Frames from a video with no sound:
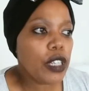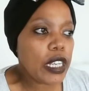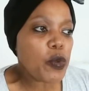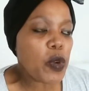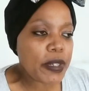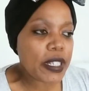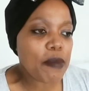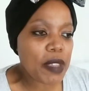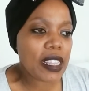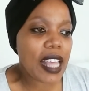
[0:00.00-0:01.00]
it won't be
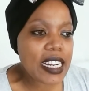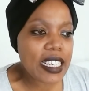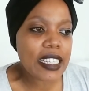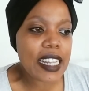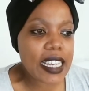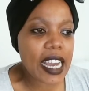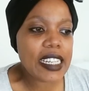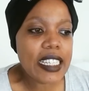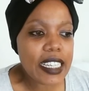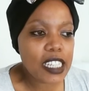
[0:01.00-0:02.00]
something that is like
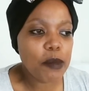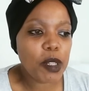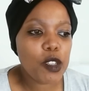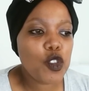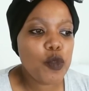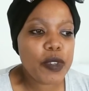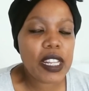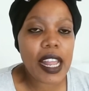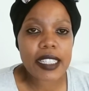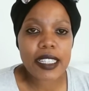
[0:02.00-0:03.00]
unattainable. It would be
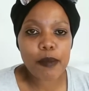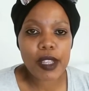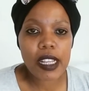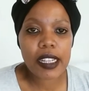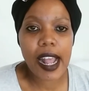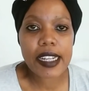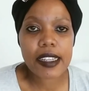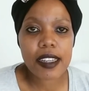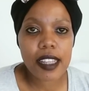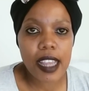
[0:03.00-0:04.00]
like something that
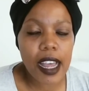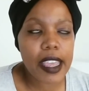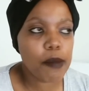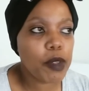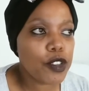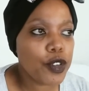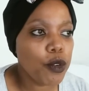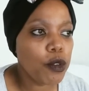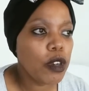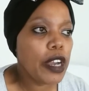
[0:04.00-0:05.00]
they are able
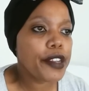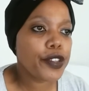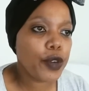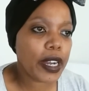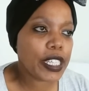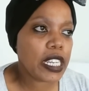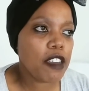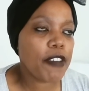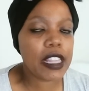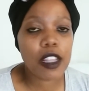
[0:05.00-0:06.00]
to
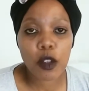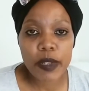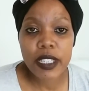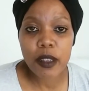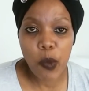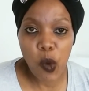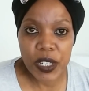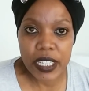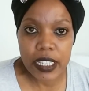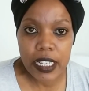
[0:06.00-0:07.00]
achieve, and there will be
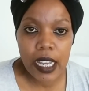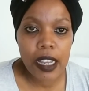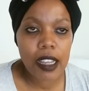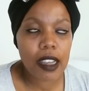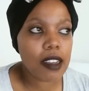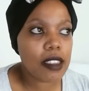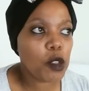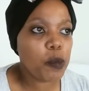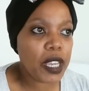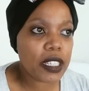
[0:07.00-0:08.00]
support. There
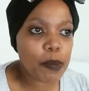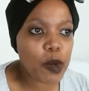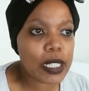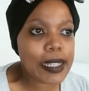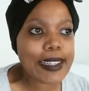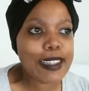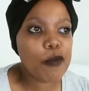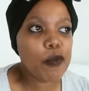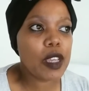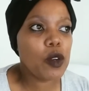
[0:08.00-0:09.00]
will be a support
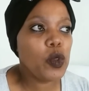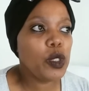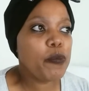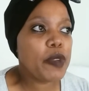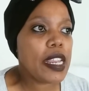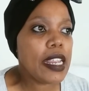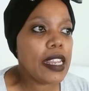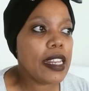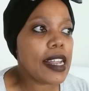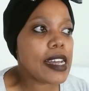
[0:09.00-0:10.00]
system. There will
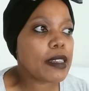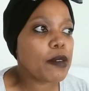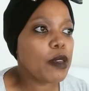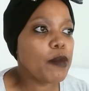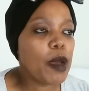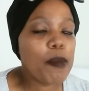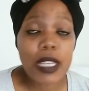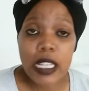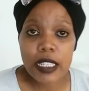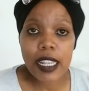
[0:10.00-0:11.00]
be like
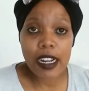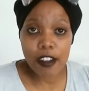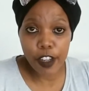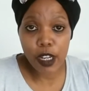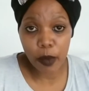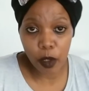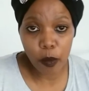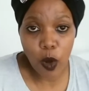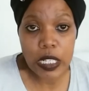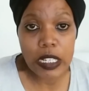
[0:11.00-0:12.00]
means that are available
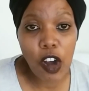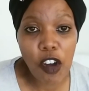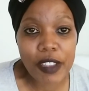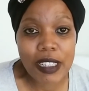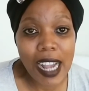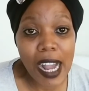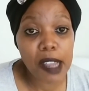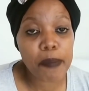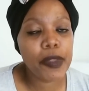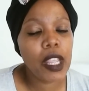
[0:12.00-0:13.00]
most of the
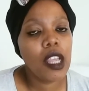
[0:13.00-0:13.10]
time,